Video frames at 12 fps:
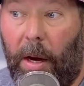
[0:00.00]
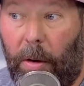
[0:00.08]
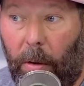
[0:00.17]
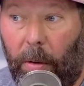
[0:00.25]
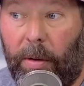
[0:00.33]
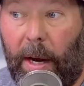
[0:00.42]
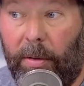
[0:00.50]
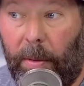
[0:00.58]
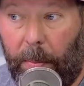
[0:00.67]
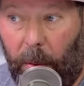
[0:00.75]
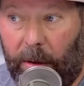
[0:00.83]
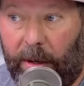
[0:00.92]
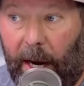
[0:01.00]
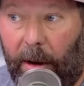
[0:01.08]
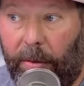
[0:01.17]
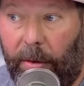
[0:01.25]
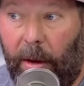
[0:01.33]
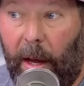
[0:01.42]
Girl Scouts and Boy
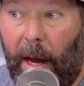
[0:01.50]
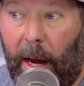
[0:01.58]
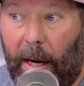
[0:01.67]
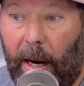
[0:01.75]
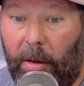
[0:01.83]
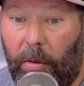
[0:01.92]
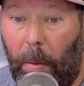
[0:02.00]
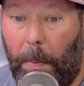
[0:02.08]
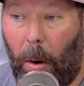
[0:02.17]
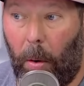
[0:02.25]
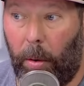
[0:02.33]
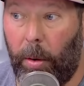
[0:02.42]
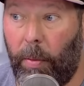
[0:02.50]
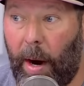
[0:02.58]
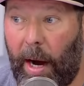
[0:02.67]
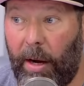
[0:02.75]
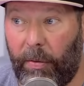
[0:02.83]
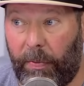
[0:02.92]
Scouts, and let's
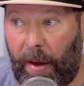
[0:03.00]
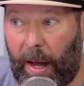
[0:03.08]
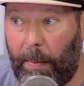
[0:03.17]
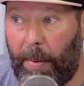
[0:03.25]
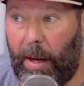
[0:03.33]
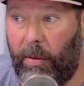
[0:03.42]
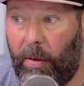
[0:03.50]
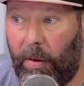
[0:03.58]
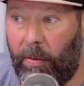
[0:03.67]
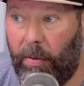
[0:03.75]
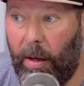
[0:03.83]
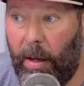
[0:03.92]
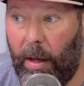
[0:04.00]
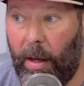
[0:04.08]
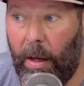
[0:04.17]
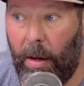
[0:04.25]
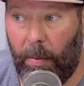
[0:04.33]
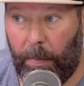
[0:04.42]
polarize fan bases.
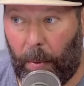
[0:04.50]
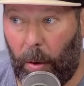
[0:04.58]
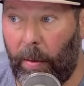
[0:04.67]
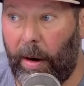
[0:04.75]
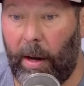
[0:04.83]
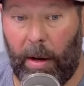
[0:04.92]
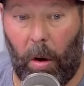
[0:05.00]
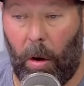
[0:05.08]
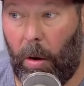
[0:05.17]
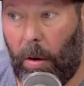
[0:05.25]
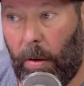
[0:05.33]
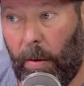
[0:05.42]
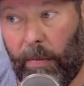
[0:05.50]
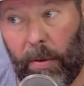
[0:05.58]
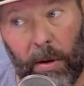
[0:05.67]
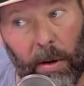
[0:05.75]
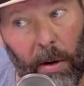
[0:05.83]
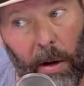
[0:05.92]
Polarize all for a
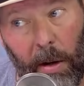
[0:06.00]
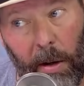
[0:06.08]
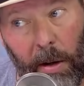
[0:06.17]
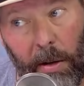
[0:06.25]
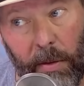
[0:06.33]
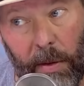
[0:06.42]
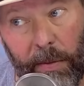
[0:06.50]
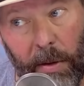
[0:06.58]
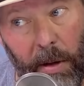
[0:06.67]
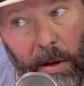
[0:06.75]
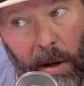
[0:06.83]
good cause. All for a good